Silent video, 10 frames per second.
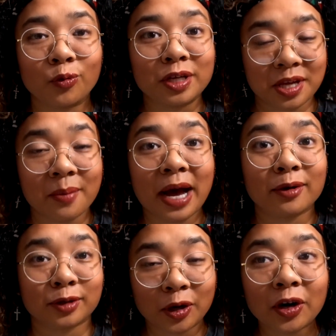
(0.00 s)
was
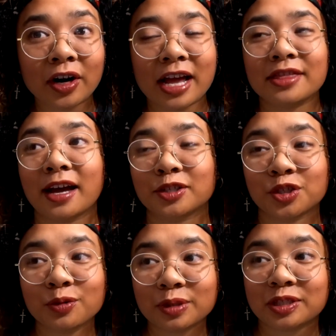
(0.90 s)
about her and that
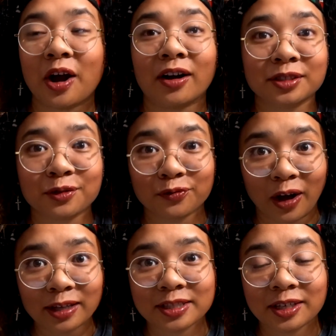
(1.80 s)
she was Dr.
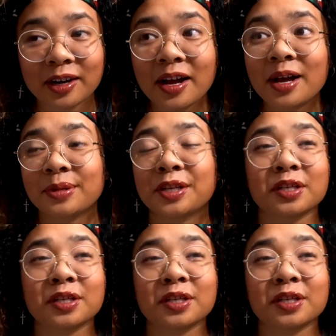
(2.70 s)
Foster, because